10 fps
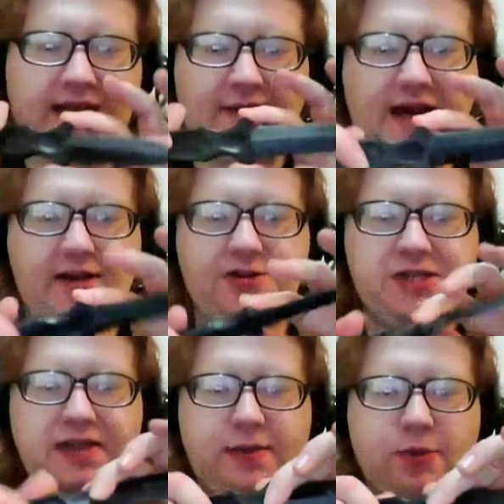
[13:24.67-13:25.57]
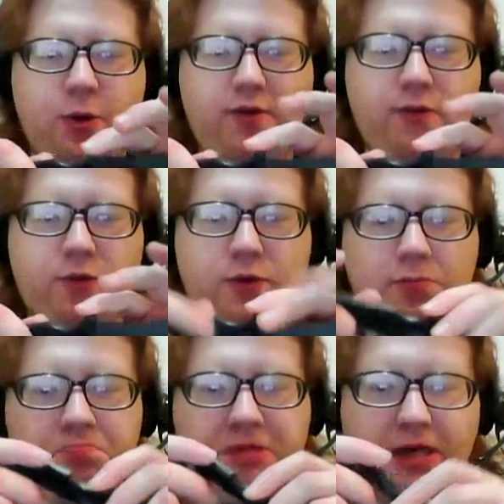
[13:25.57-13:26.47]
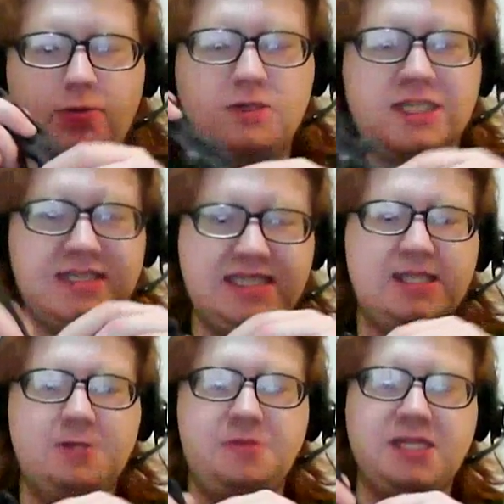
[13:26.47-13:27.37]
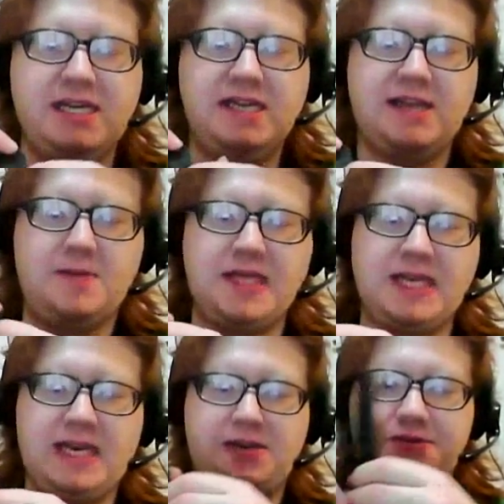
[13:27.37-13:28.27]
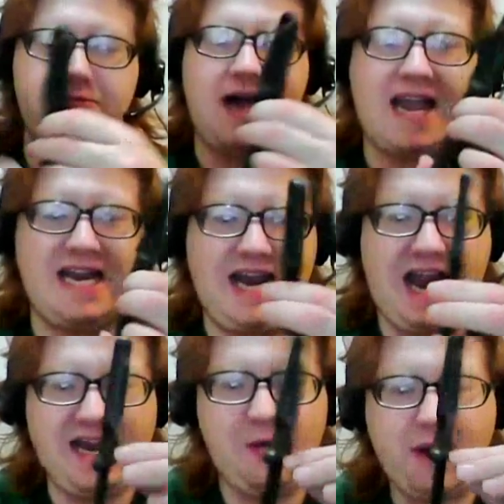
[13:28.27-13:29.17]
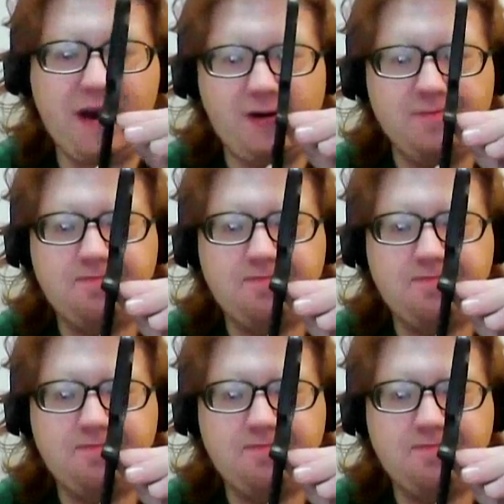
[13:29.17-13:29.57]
I mean, I understand they were going for, concealability and the ability to hide it anywhere,